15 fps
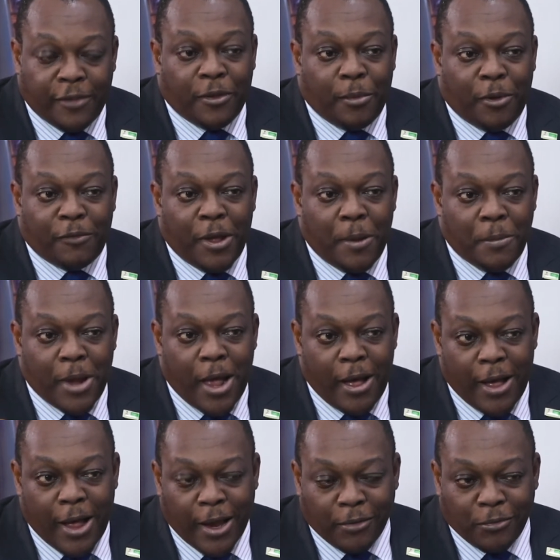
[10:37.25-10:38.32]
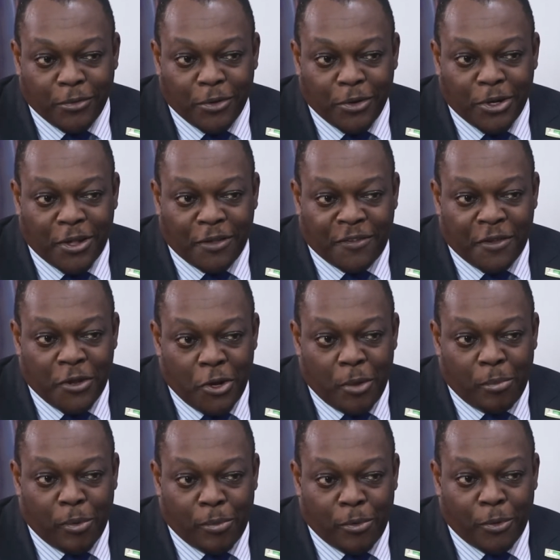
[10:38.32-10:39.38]
Some of them now are the senior
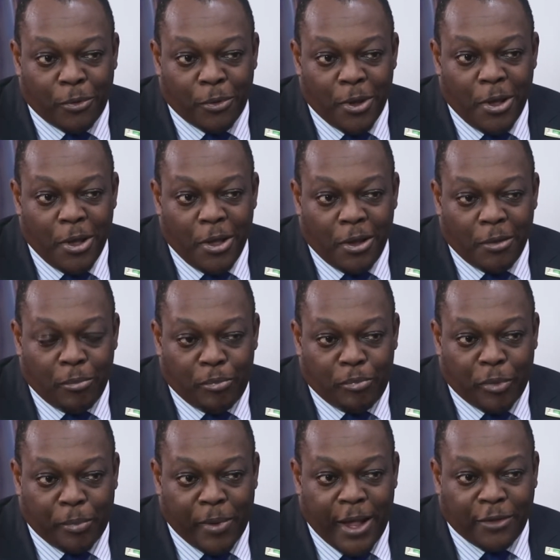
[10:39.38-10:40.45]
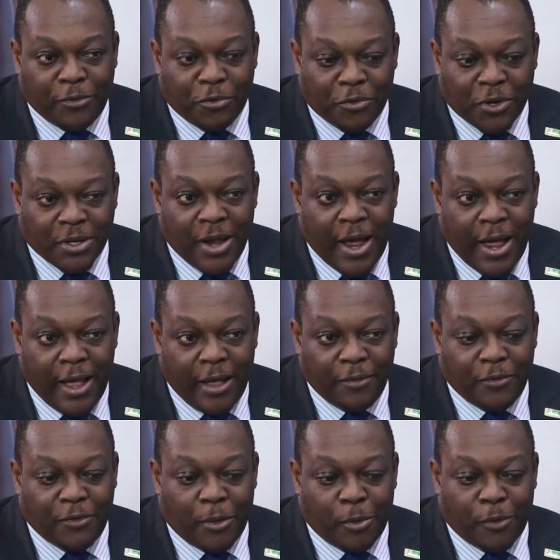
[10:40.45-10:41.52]
people preparing to
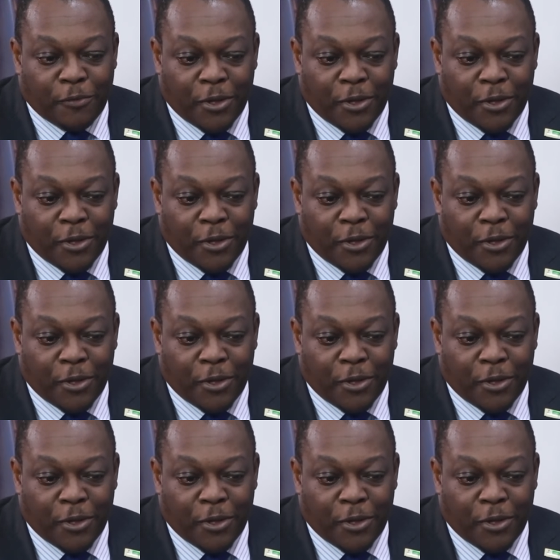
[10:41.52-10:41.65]
retire. Some of